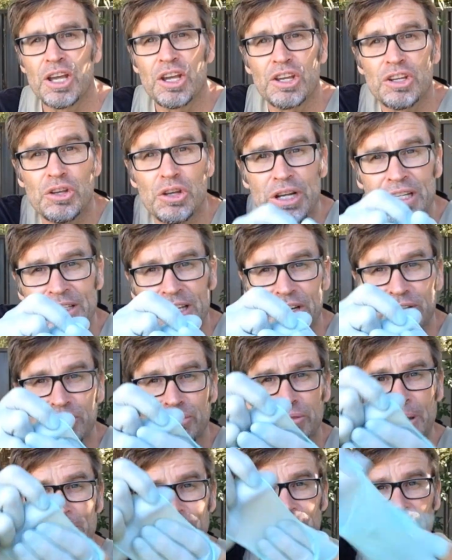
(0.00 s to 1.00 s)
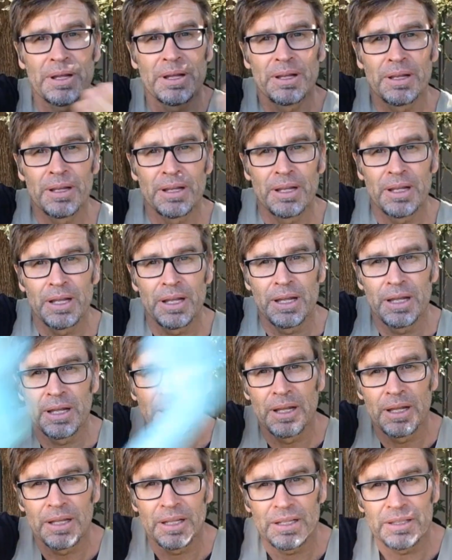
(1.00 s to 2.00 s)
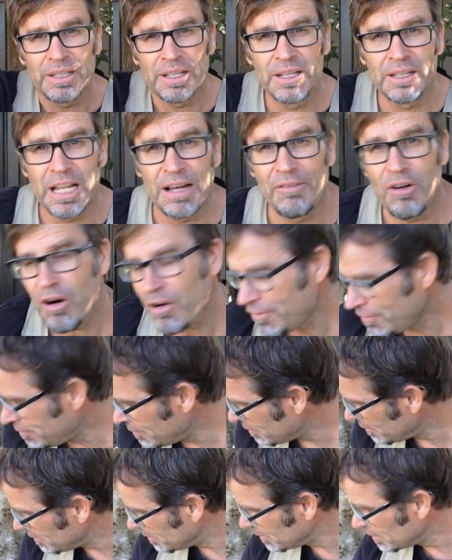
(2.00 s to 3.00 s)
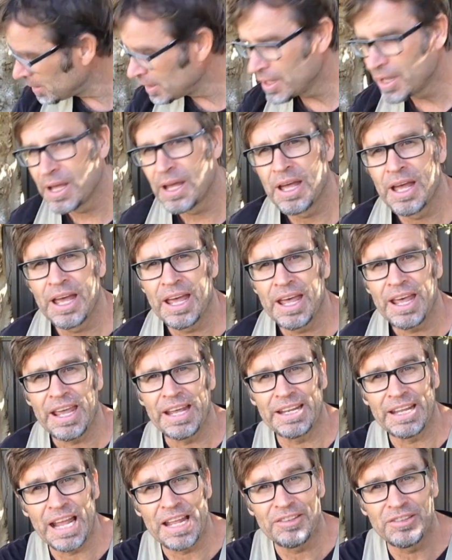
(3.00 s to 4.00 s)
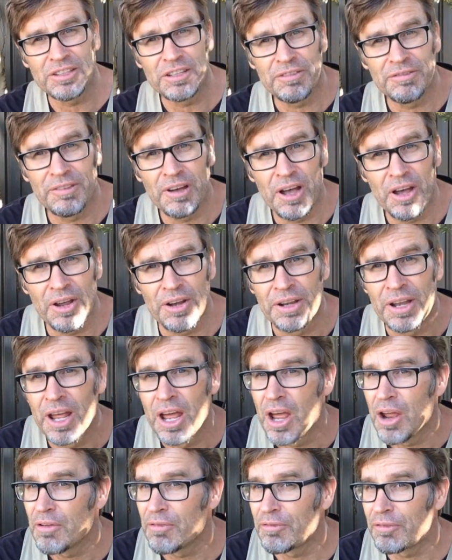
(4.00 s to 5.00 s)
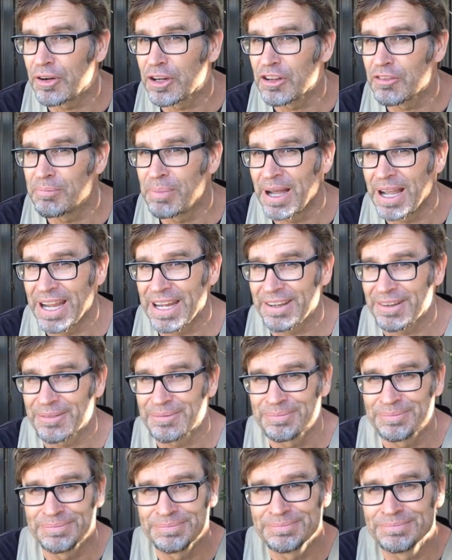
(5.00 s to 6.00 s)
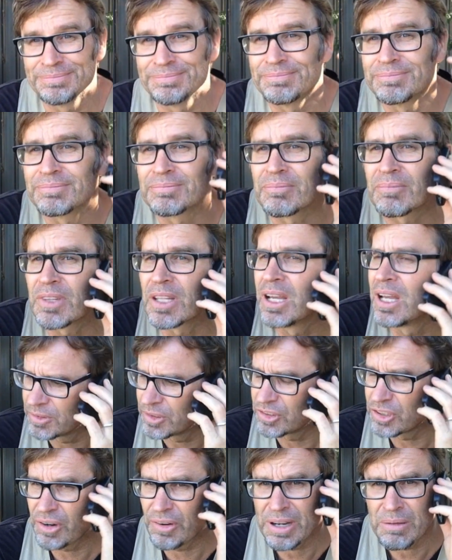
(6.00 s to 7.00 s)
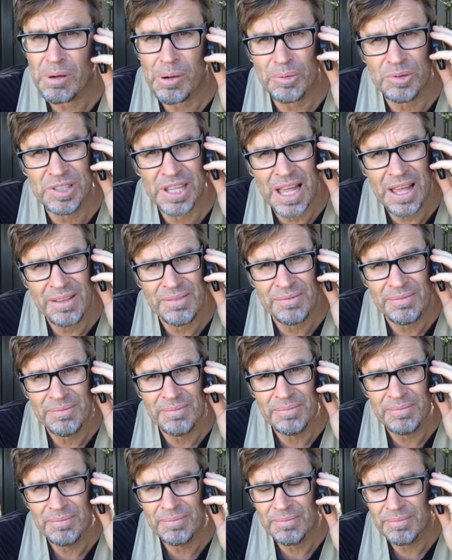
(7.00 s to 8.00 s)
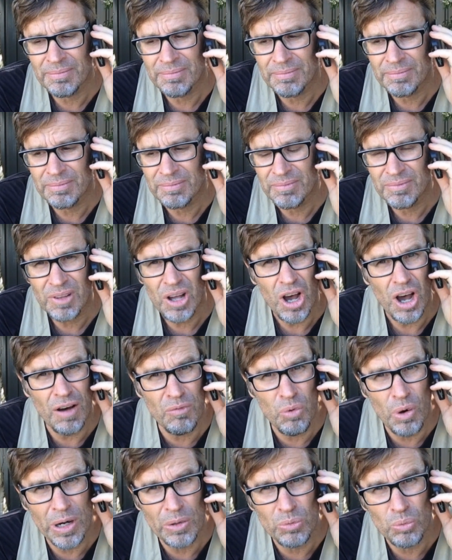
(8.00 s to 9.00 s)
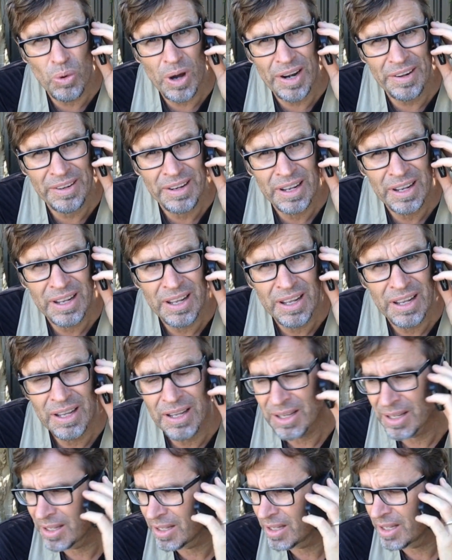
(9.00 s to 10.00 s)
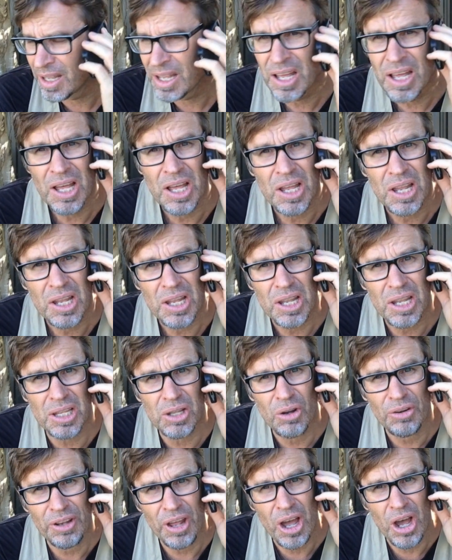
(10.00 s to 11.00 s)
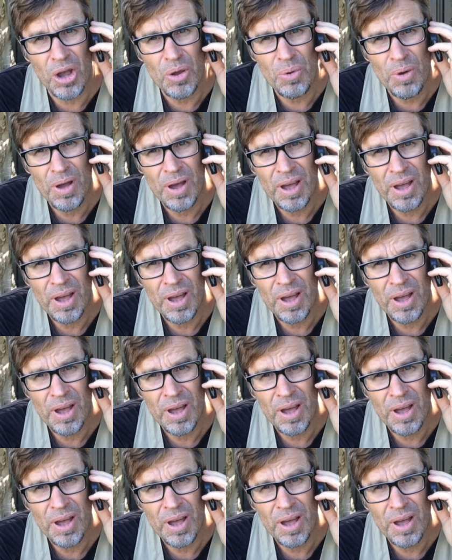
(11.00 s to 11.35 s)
You can just rip the glove off and answer your phone free of paint. Sorry, what was that? I've won what? Lotto?